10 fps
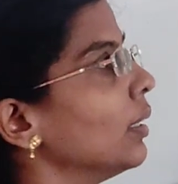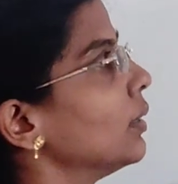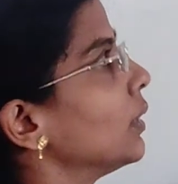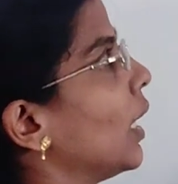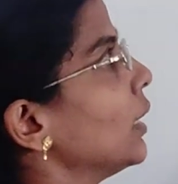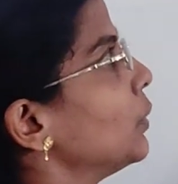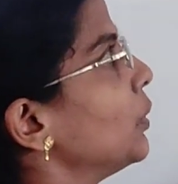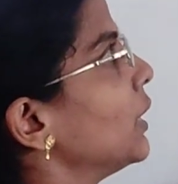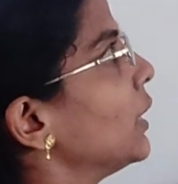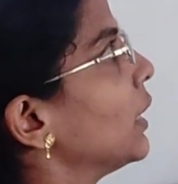Start
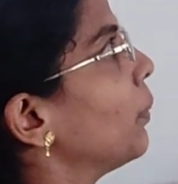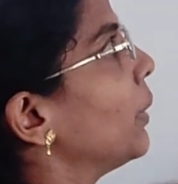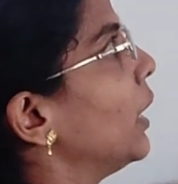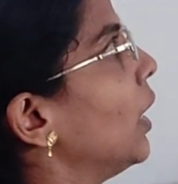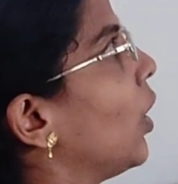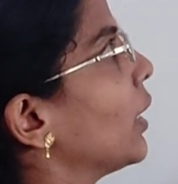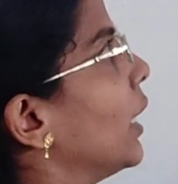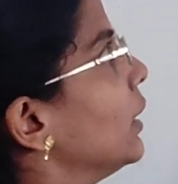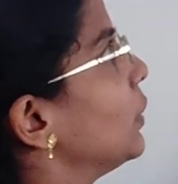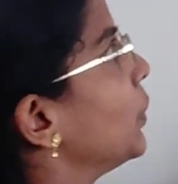with a terminal or
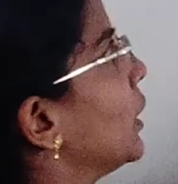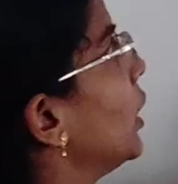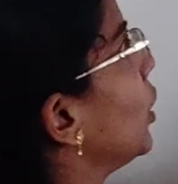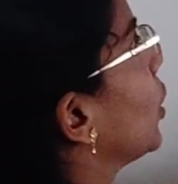ends with a